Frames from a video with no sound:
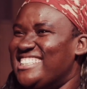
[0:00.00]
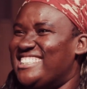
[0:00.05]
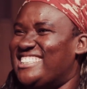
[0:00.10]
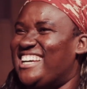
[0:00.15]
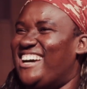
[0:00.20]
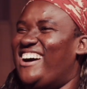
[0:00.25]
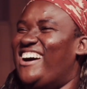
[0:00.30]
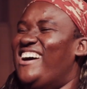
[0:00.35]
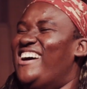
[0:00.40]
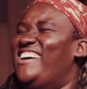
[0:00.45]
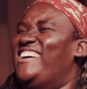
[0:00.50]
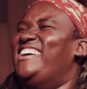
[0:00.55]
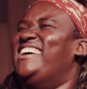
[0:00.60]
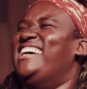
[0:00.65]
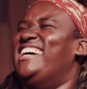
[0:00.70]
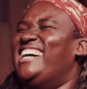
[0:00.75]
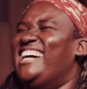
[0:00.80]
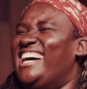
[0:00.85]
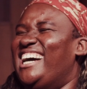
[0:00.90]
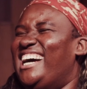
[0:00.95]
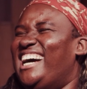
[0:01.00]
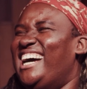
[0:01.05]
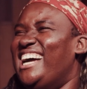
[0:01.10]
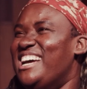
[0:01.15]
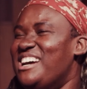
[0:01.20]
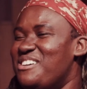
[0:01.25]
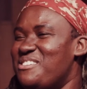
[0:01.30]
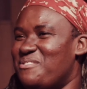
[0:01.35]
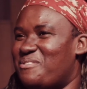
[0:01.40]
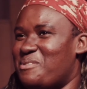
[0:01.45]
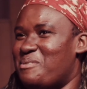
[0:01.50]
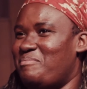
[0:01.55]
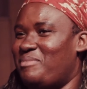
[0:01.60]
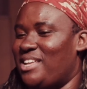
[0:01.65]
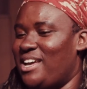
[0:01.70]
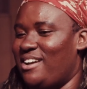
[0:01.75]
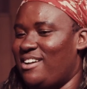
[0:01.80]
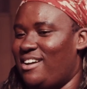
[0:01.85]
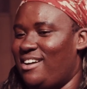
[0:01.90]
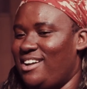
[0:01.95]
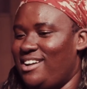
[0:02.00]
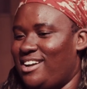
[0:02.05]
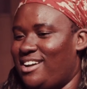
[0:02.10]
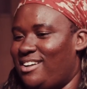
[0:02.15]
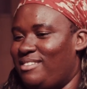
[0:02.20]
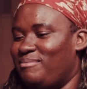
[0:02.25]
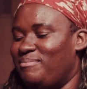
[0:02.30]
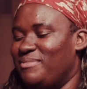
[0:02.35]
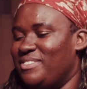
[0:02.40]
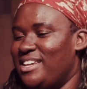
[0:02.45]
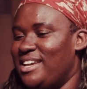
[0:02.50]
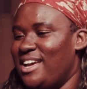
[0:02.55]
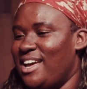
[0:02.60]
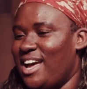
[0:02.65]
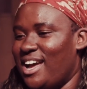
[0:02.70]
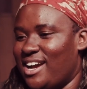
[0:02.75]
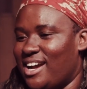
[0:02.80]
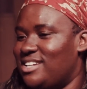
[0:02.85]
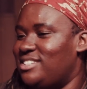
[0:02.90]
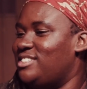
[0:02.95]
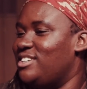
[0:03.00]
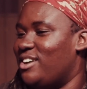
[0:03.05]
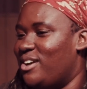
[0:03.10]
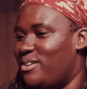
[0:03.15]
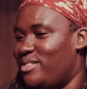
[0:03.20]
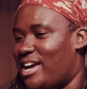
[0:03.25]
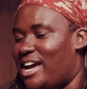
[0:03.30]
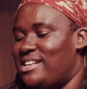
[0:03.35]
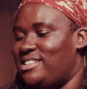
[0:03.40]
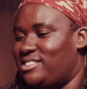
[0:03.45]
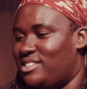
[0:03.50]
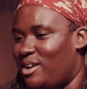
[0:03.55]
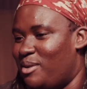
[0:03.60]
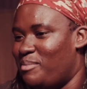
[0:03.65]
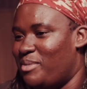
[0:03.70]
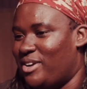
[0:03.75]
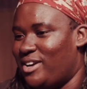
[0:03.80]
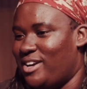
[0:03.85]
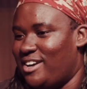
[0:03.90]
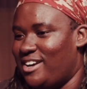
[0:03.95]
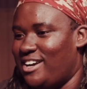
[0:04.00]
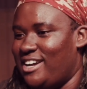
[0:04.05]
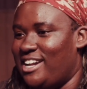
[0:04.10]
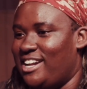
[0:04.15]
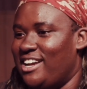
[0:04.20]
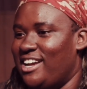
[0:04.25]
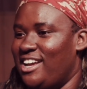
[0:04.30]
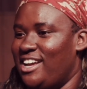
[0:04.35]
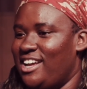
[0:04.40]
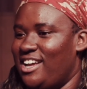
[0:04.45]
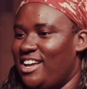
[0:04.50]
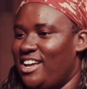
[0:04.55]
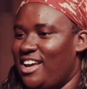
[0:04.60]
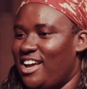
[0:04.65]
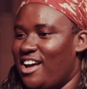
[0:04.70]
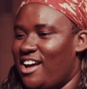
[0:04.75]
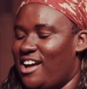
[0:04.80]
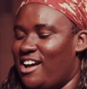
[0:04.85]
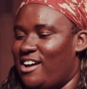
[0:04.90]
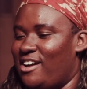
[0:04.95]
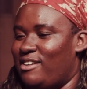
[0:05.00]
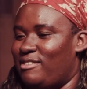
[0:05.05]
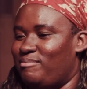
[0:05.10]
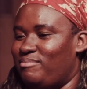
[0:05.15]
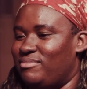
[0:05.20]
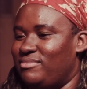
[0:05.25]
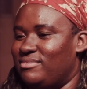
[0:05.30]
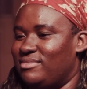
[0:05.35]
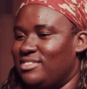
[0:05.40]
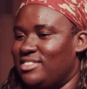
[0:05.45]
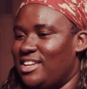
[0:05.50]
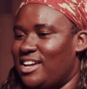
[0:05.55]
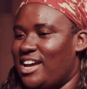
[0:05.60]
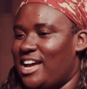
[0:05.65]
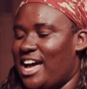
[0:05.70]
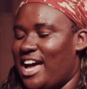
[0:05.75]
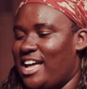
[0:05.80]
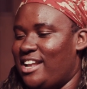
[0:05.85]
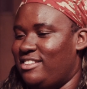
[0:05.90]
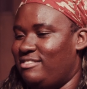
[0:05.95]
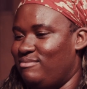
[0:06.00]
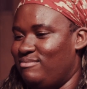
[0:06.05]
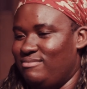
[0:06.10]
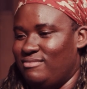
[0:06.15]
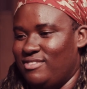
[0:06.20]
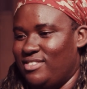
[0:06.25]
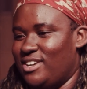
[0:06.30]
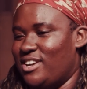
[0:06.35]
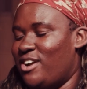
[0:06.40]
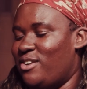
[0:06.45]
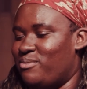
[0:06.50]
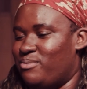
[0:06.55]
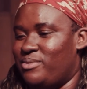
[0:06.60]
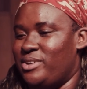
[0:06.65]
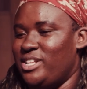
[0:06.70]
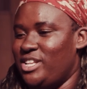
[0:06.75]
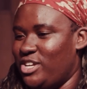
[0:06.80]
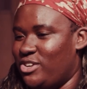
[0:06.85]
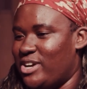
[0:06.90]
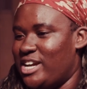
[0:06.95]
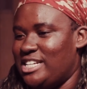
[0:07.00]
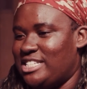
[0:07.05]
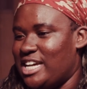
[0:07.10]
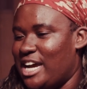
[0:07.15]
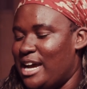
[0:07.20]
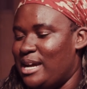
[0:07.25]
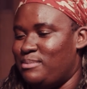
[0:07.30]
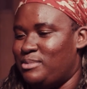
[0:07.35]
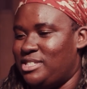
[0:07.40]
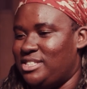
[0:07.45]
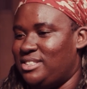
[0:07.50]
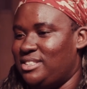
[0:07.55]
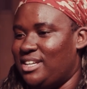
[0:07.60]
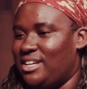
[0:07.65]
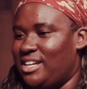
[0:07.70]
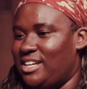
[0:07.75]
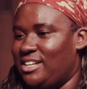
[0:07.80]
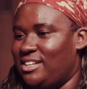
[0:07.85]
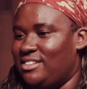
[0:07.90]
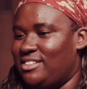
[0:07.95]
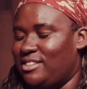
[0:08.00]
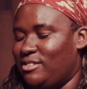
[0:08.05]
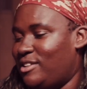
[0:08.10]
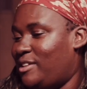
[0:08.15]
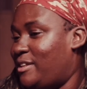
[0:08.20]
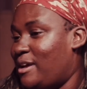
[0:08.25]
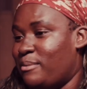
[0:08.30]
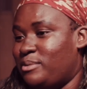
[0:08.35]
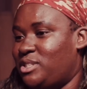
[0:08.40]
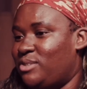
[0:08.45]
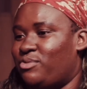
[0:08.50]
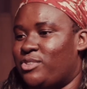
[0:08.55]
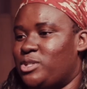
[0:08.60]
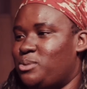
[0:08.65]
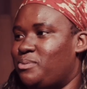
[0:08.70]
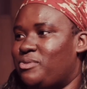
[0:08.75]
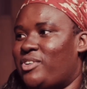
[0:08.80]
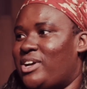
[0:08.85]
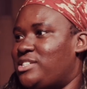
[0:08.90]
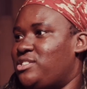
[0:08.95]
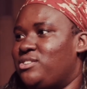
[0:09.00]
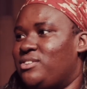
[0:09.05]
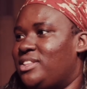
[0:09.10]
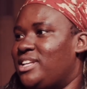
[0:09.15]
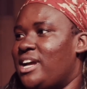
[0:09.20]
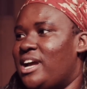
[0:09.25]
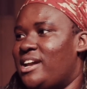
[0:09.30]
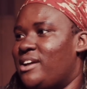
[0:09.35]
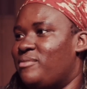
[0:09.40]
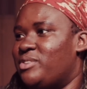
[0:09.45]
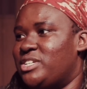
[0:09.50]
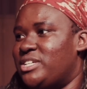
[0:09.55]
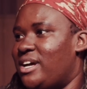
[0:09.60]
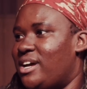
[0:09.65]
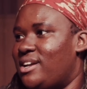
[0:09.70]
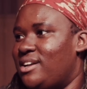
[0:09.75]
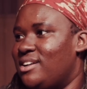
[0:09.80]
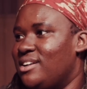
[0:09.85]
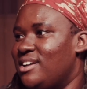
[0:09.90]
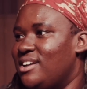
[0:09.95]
So from then on, I got to go that summer and had a really great time just that was the first professional thing I'd ever done.